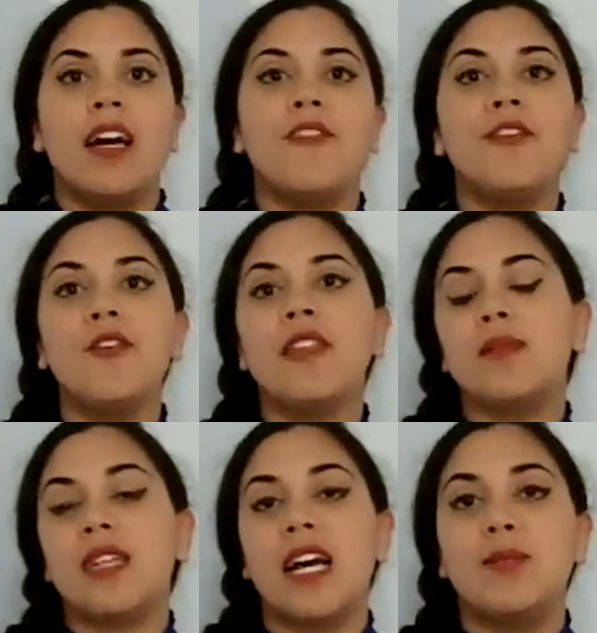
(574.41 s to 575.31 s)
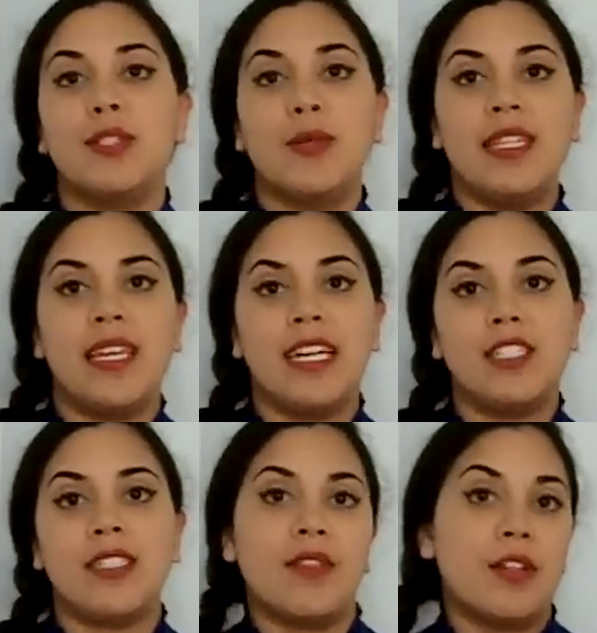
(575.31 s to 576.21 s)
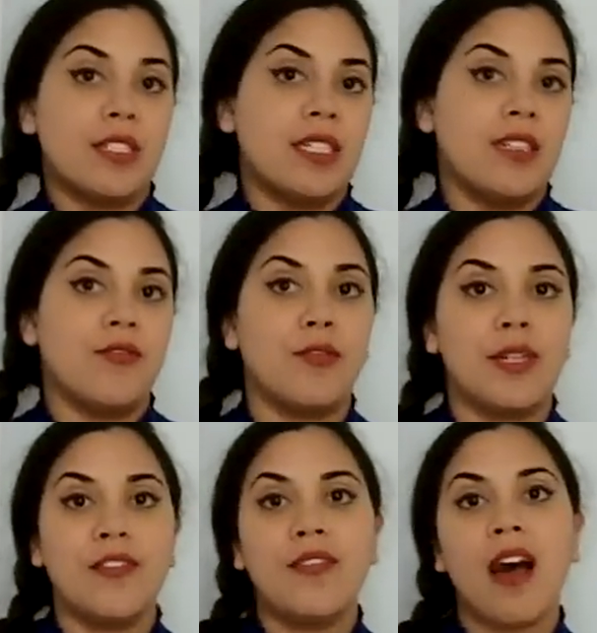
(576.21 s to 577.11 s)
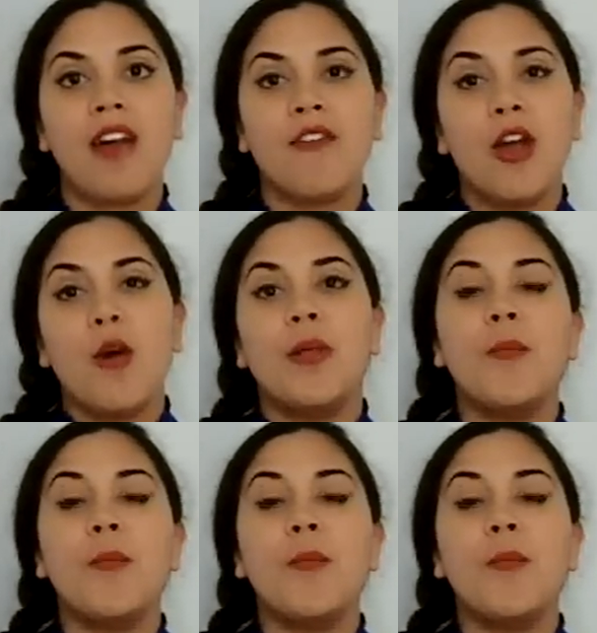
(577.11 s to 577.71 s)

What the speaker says: a few of them died between the ages of 13 and 45,